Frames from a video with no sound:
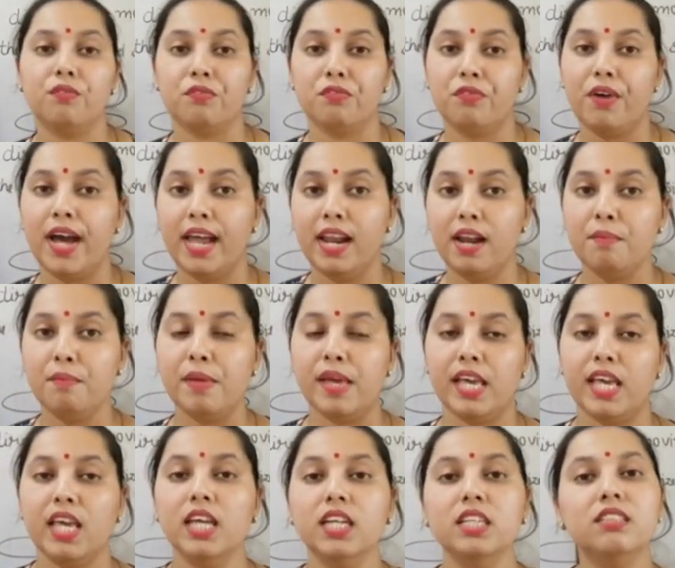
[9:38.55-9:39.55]
while
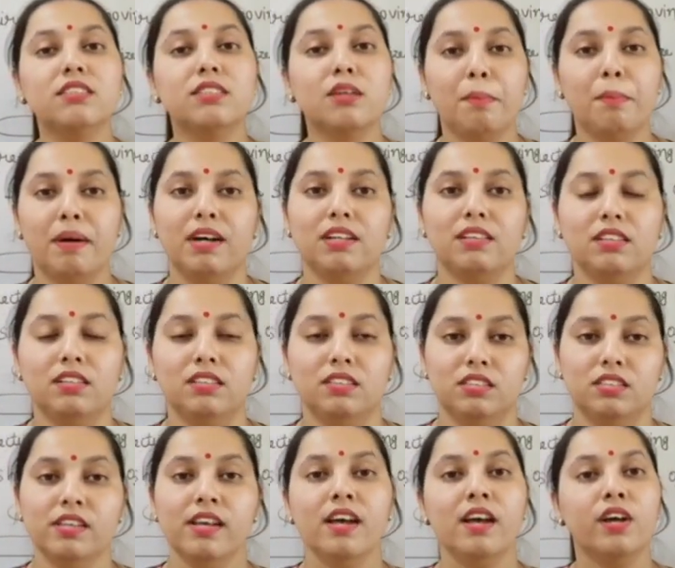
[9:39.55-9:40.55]
making
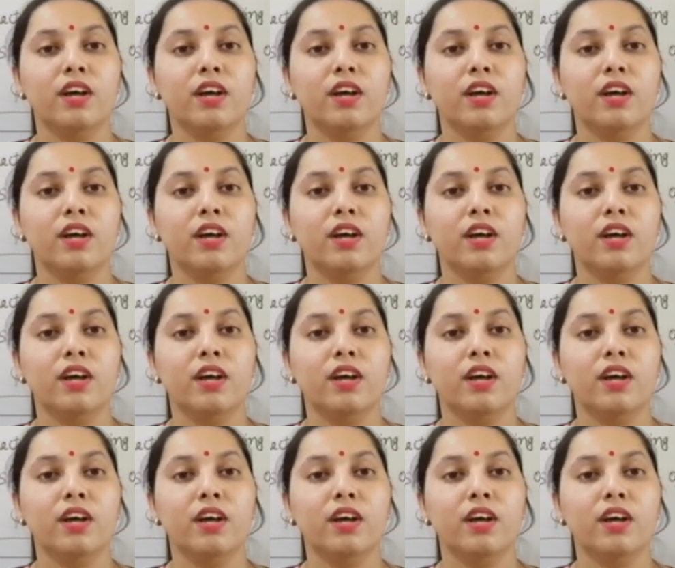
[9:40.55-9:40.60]
chapatis.